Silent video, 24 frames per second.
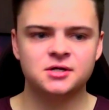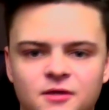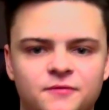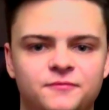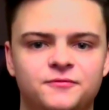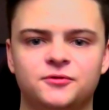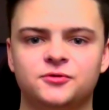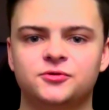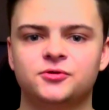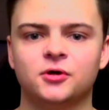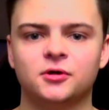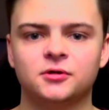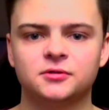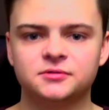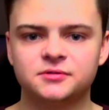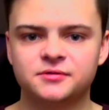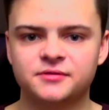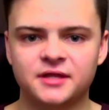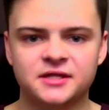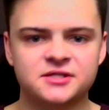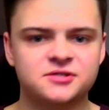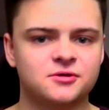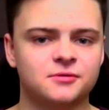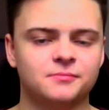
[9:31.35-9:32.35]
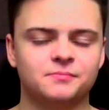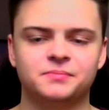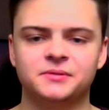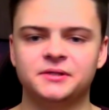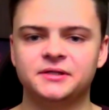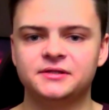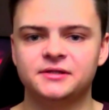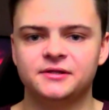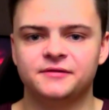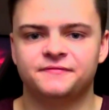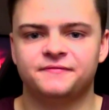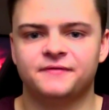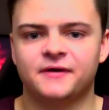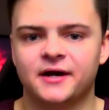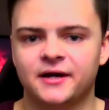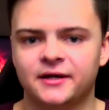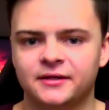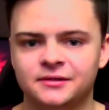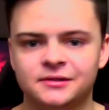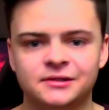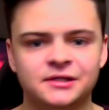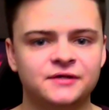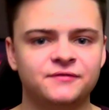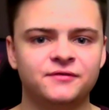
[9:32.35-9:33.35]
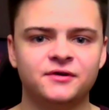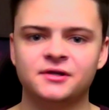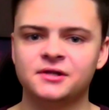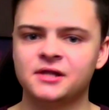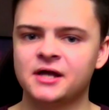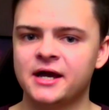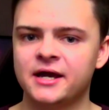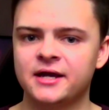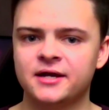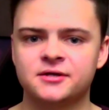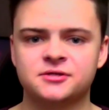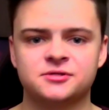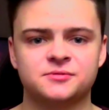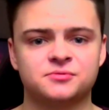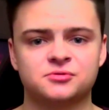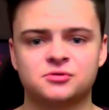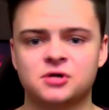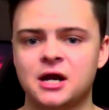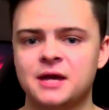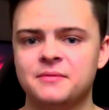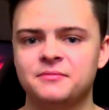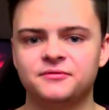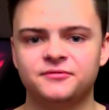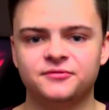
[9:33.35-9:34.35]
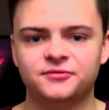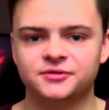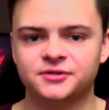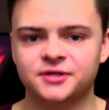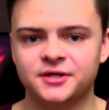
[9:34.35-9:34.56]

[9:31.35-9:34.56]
If you don't, that's completely fine. Leave a like, subscribe if you